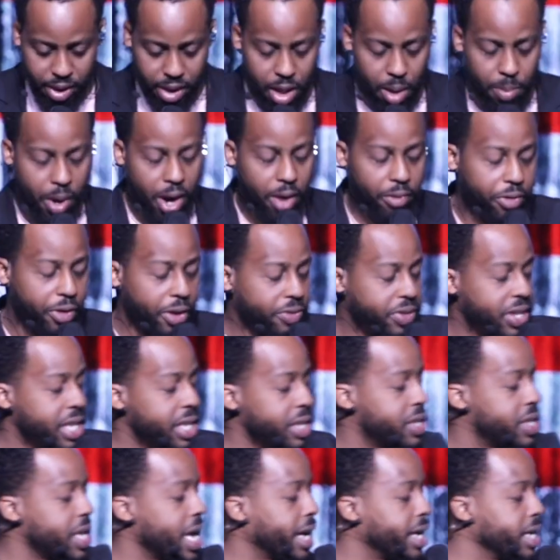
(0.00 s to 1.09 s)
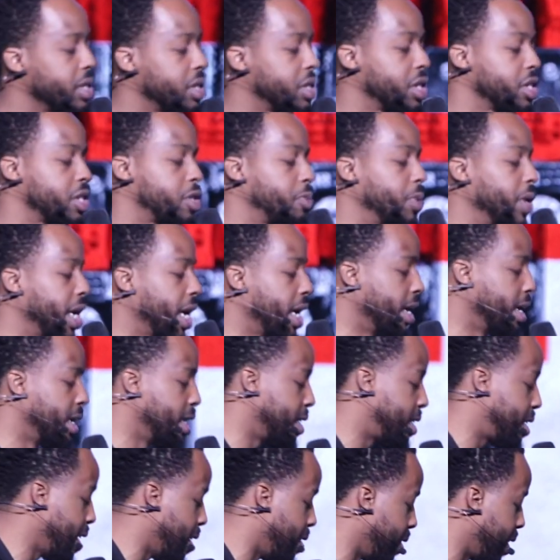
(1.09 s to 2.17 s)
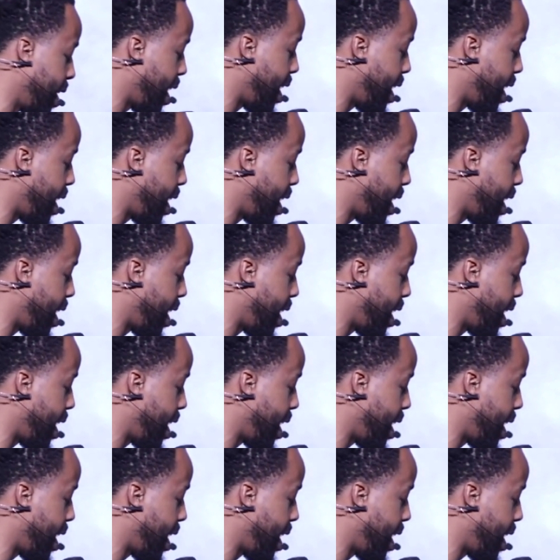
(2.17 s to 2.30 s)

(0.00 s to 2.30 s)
Come on, 15 seconds, just beginning to tell